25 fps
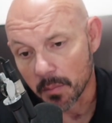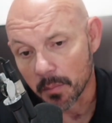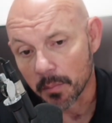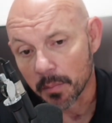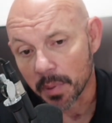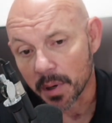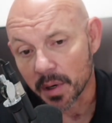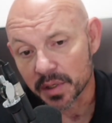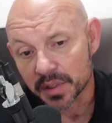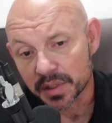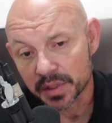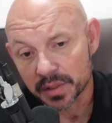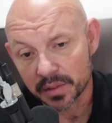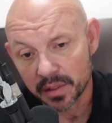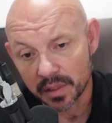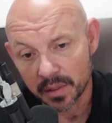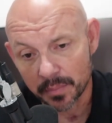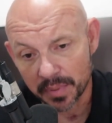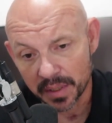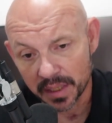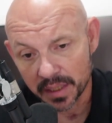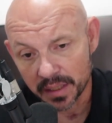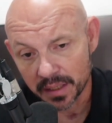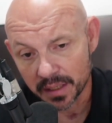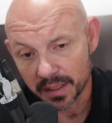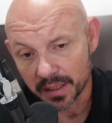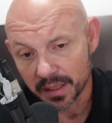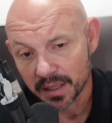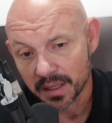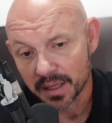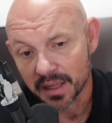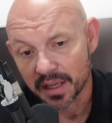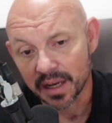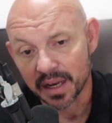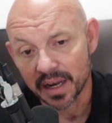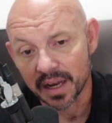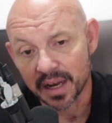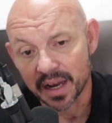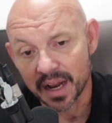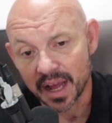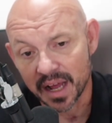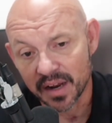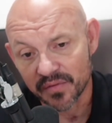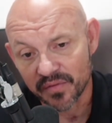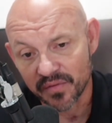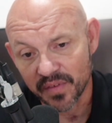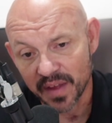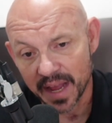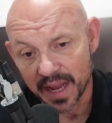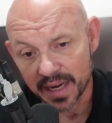Personal opinion, not
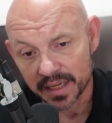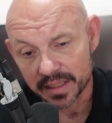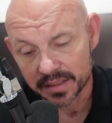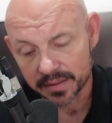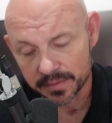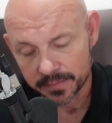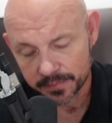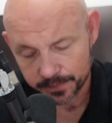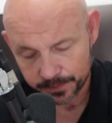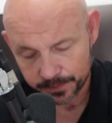fact.